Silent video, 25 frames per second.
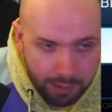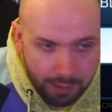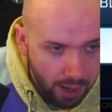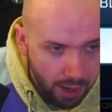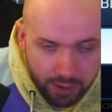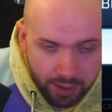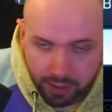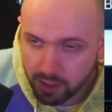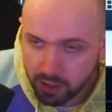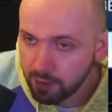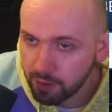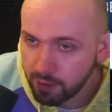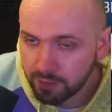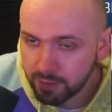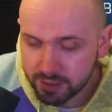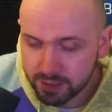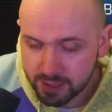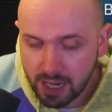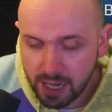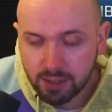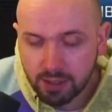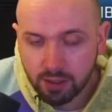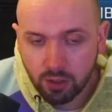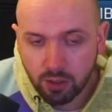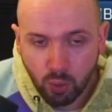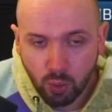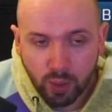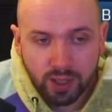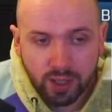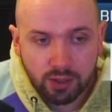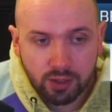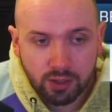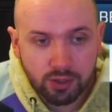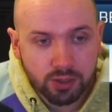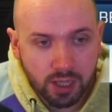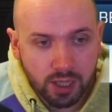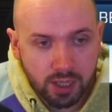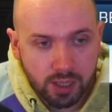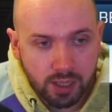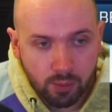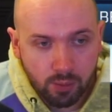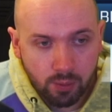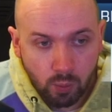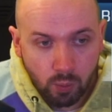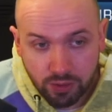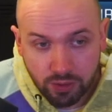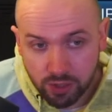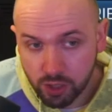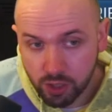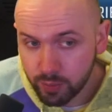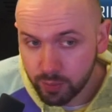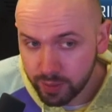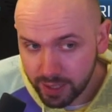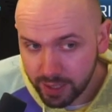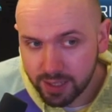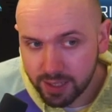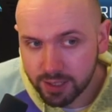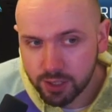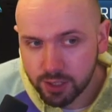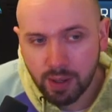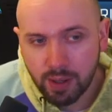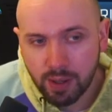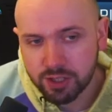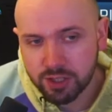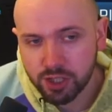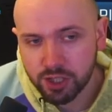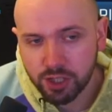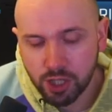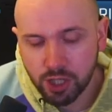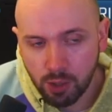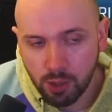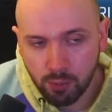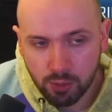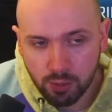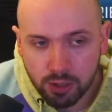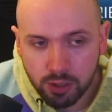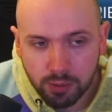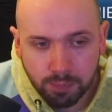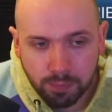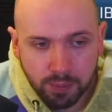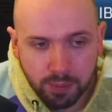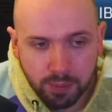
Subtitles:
on and off and take a quick look whether you need to actually go up,